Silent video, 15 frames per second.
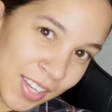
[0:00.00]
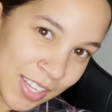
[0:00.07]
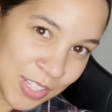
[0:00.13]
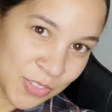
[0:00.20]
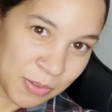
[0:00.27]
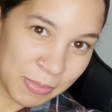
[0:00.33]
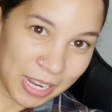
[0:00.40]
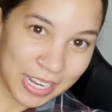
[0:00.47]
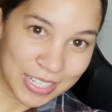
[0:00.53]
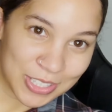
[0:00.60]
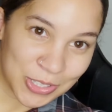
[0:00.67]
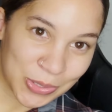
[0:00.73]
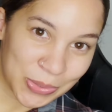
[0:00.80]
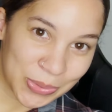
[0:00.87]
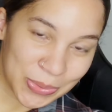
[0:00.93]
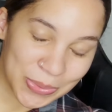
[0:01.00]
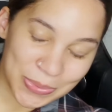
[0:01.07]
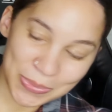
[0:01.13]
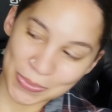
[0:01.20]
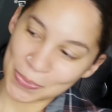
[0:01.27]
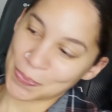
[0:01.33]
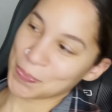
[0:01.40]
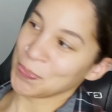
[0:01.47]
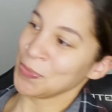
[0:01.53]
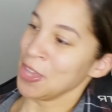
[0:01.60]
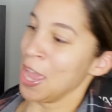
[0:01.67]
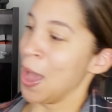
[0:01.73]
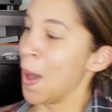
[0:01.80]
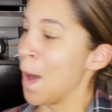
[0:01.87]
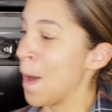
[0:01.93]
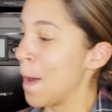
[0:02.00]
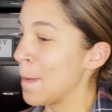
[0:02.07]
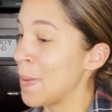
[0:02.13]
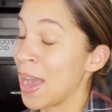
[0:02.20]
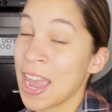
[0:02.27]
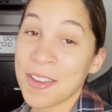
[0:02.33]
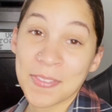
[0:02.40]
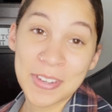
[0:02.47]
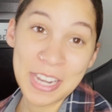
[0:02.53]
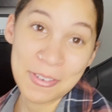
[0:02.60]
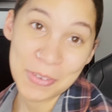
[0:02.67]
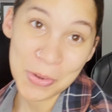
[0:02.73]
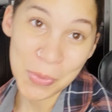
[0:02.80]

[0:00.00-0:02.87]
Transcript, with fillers: It's from ASOS. Um, I've never